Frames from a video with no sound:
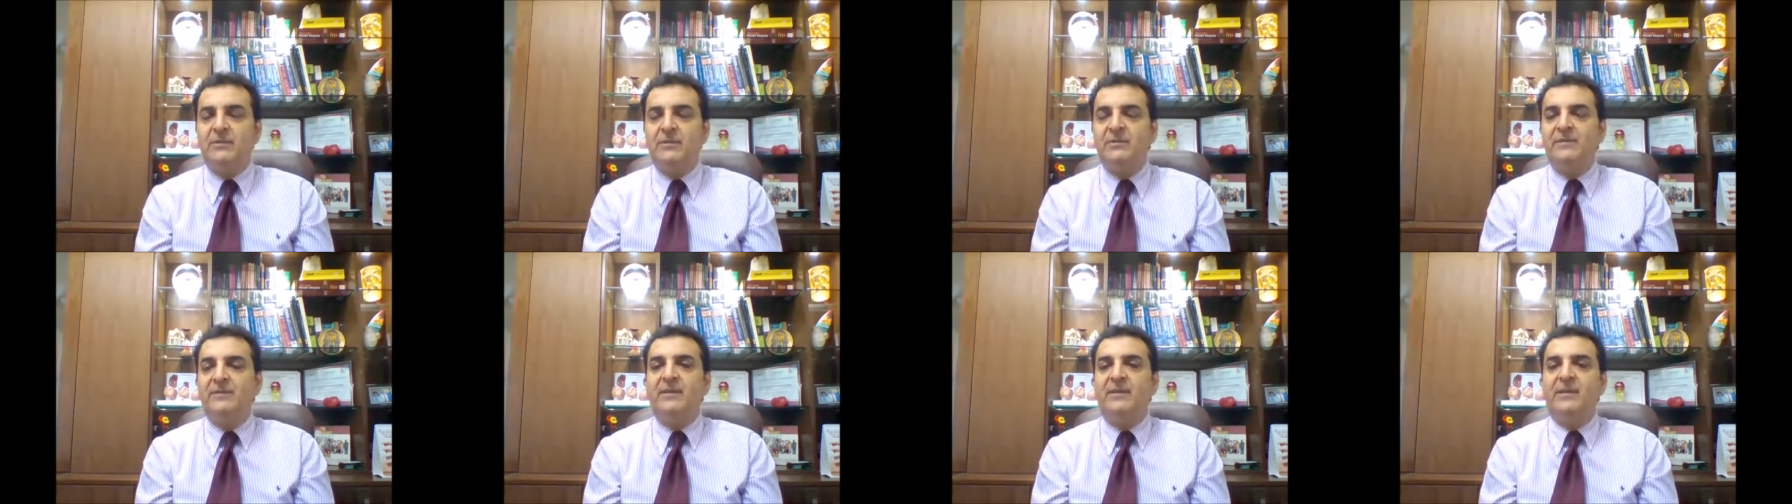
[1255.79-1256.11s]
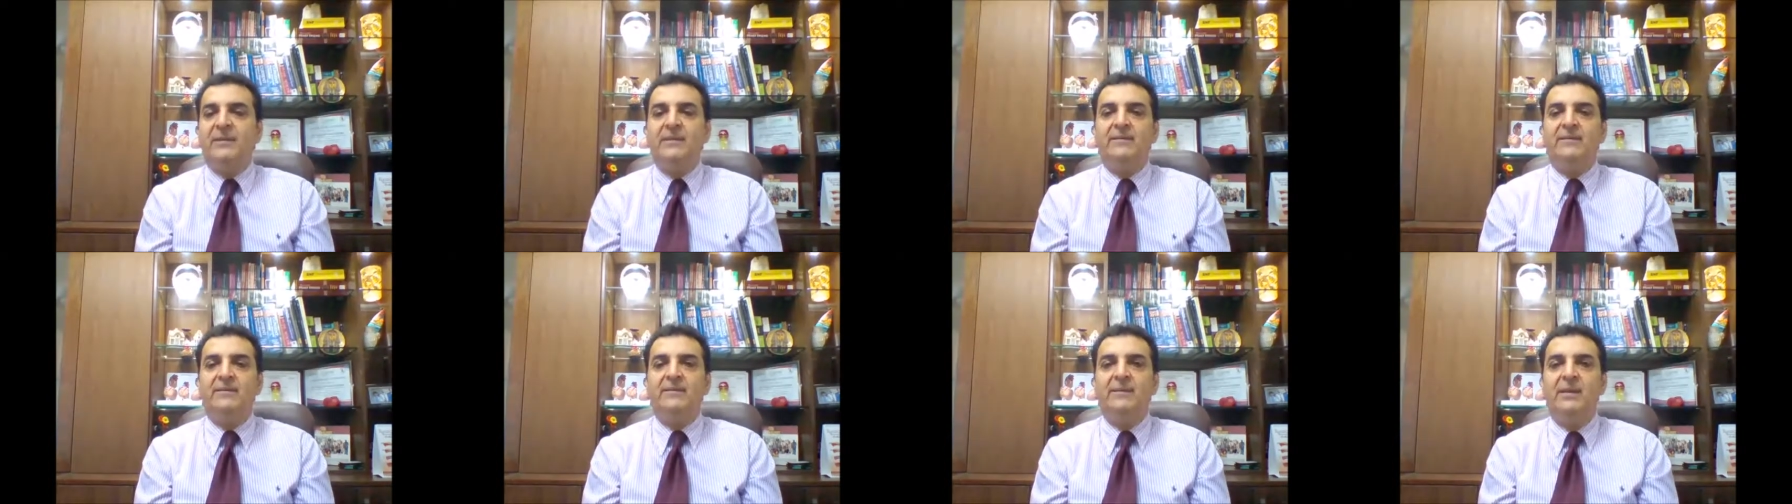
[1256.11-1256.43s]

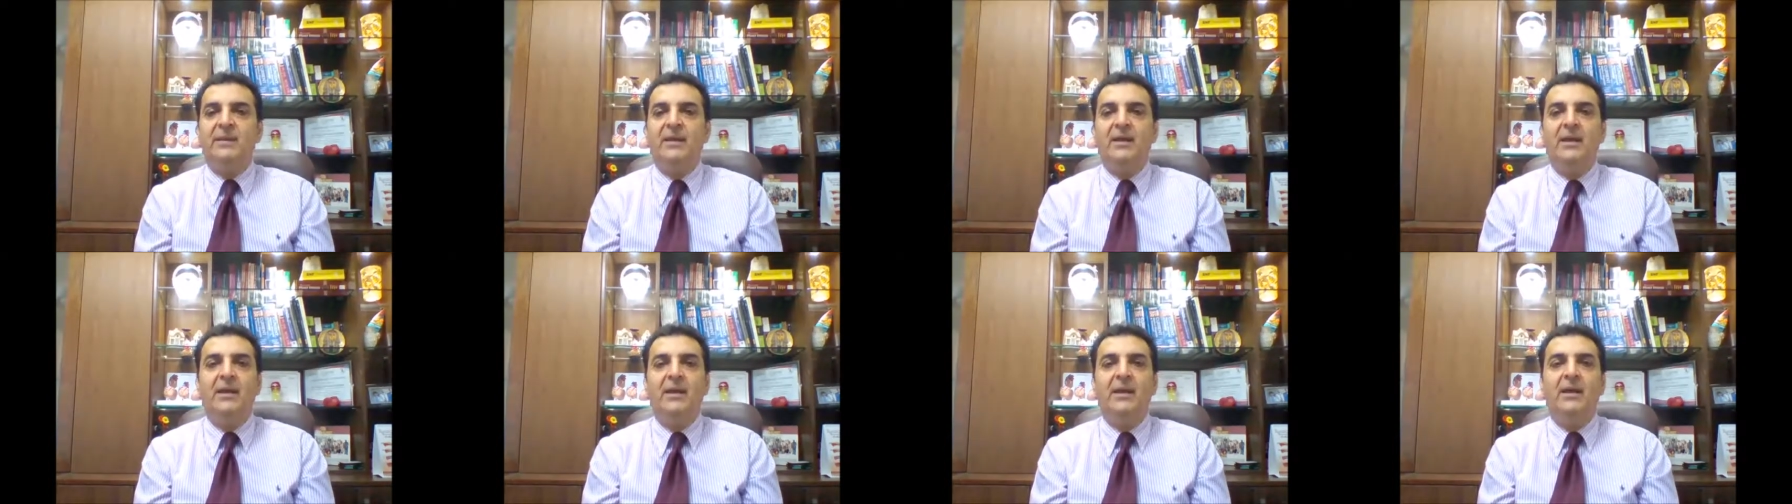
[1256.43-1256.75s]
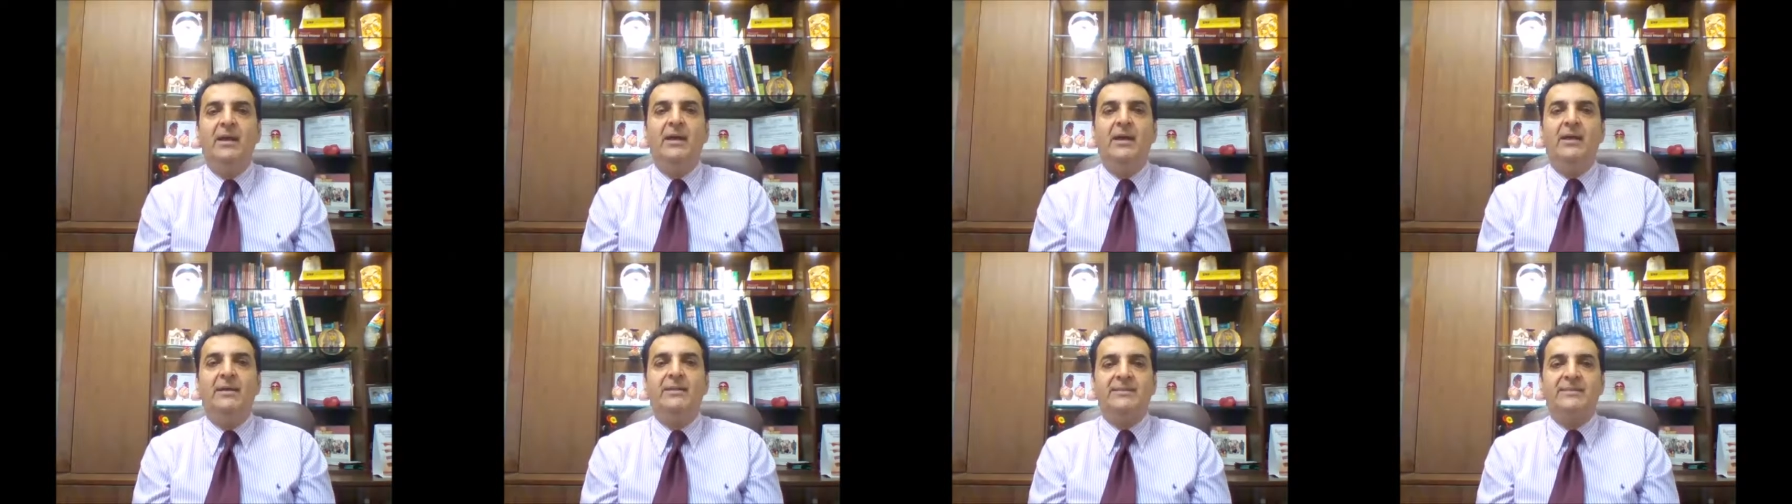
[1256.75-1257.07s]
disease.
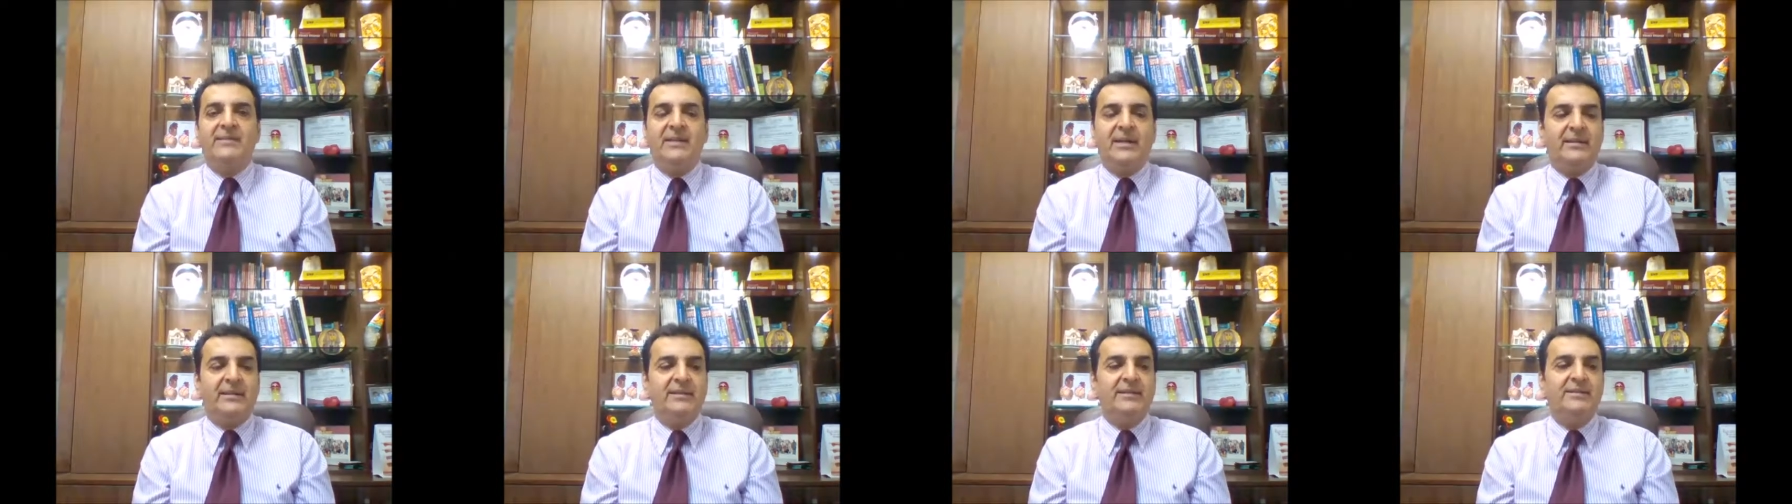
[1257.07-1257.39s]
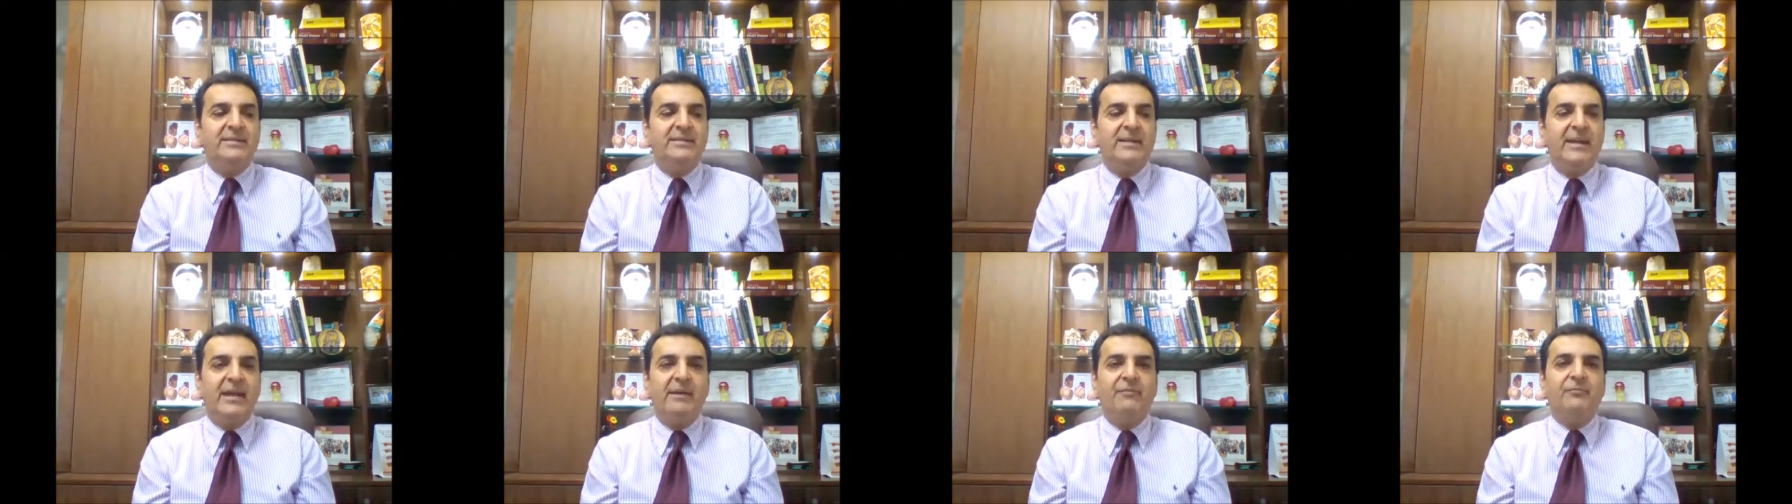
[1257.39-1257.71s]

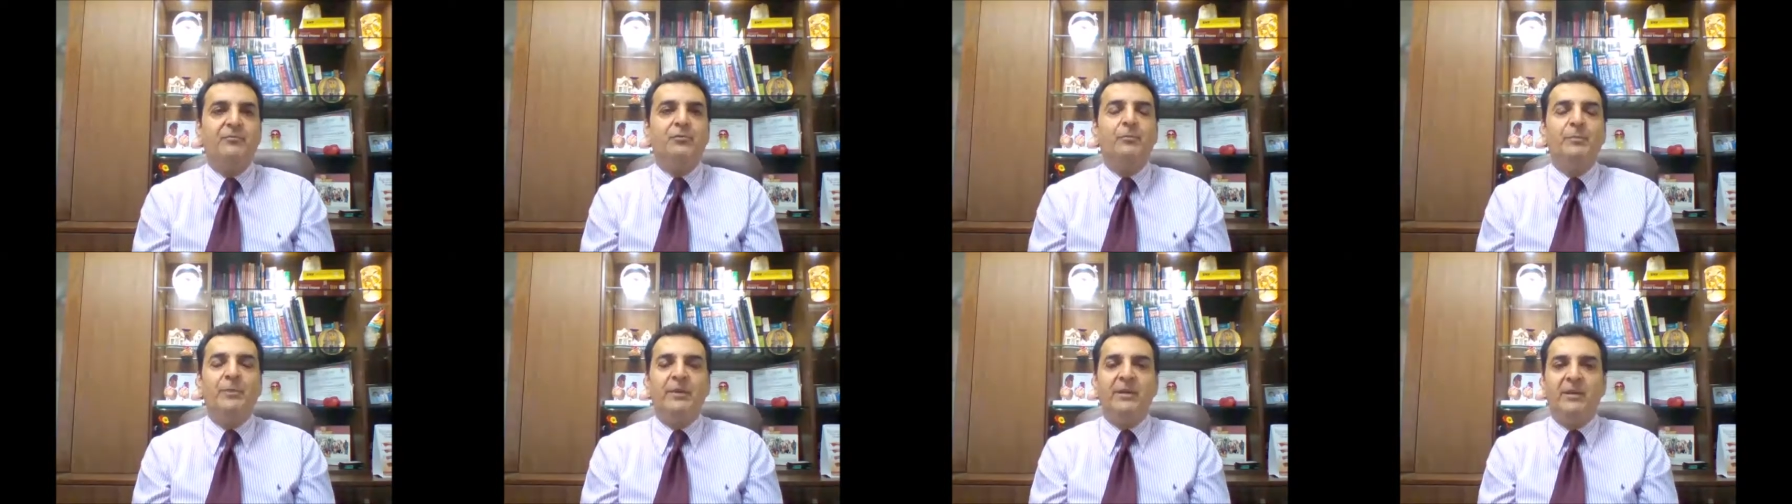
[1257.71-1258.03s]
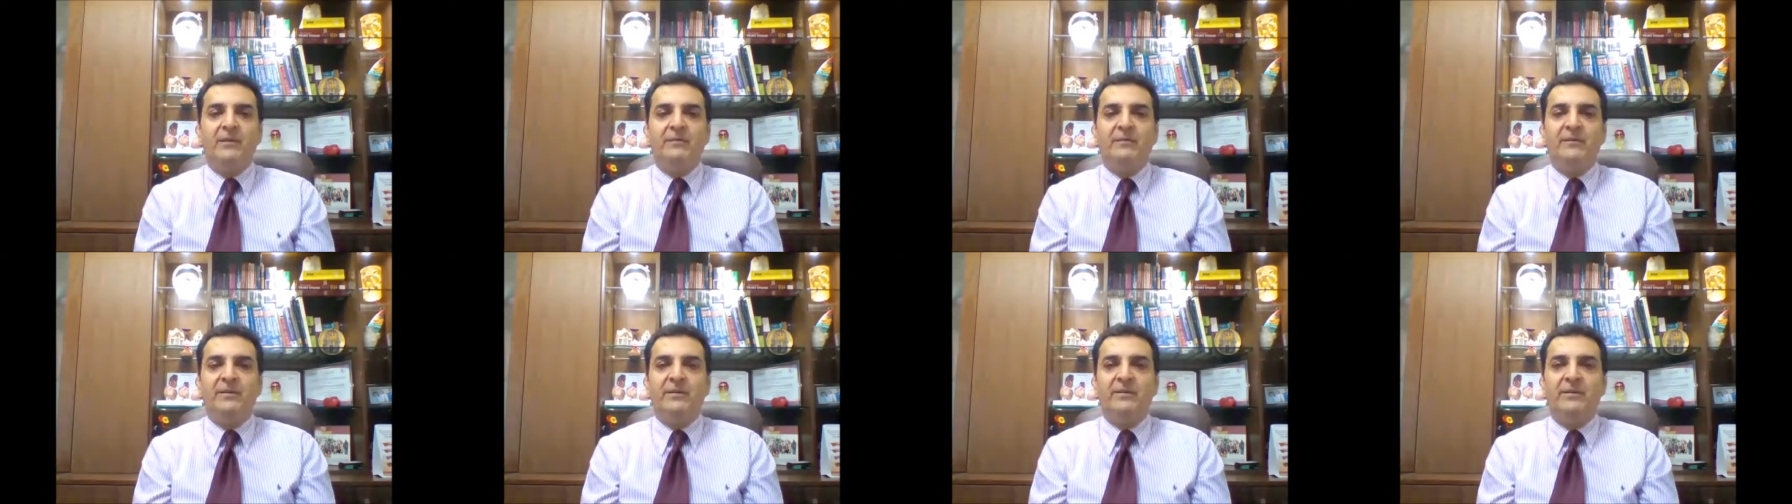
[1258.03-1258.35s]
Statins have to be
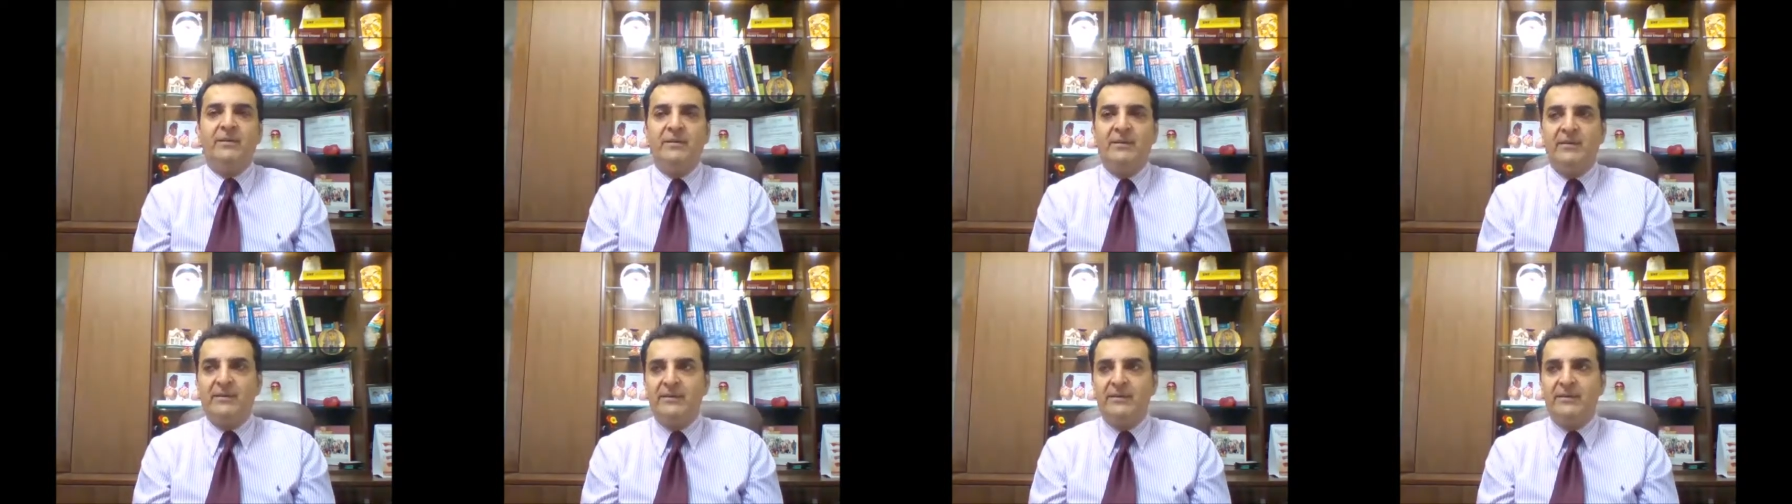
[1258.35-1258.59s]
given.